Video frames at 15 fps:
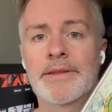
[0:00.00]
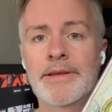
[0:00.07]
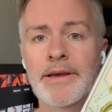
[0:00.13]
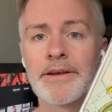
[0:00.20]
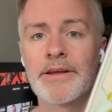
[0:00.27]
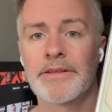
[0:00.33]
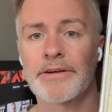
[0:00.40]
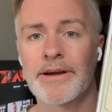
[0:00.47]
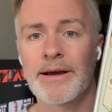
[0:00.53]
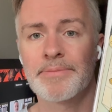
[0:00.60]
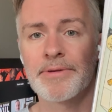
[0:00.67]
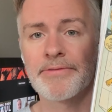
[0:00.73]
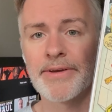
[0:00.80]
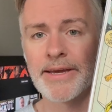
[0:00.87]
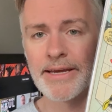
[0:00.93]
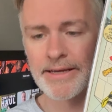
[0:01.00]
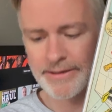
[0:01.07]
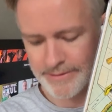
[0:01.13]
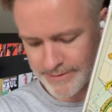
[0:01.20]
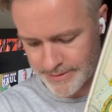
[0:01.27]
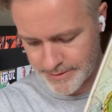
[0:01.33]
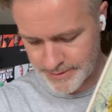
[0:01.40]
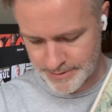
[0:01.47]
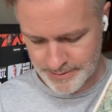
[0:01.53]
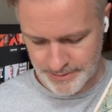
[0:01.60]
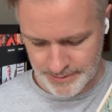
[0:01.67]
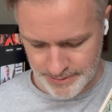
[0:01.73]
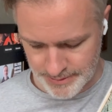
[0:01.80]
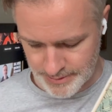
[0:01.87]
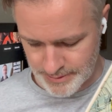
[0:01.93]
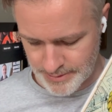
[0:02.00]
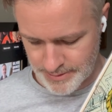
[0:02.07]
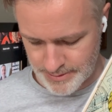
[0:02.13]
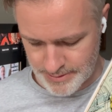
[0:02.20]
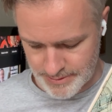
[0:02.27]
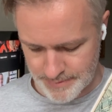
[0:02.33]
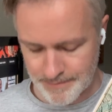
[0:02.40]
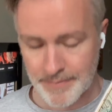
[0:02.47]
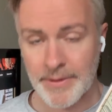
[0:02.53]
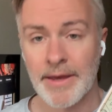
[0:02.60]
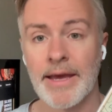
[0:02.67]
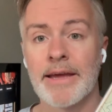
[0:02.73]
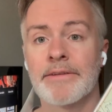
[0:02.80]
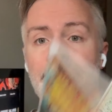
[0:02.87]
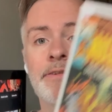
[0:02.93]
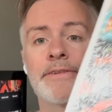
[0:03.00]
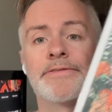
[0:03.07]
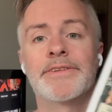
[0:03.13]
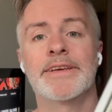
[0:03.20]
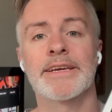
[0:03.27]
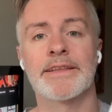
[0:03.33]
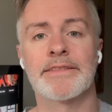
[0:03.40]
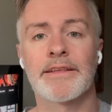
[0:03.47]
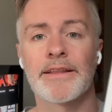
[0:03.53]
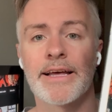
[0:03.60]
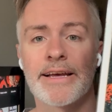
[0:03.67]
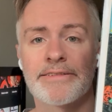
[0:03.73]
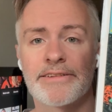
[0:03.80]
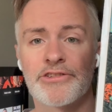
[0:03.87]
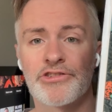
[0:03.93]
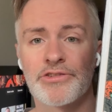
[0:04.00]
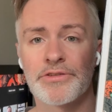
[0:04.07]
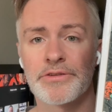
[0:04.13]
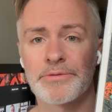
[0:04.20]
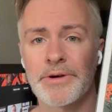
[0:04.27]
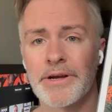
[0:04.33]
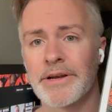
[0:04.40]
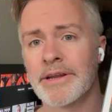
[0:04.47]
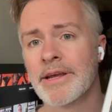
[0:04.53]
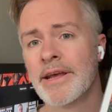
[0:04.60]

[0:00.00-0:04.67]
another copy of 8, and 15, the last issue of the run.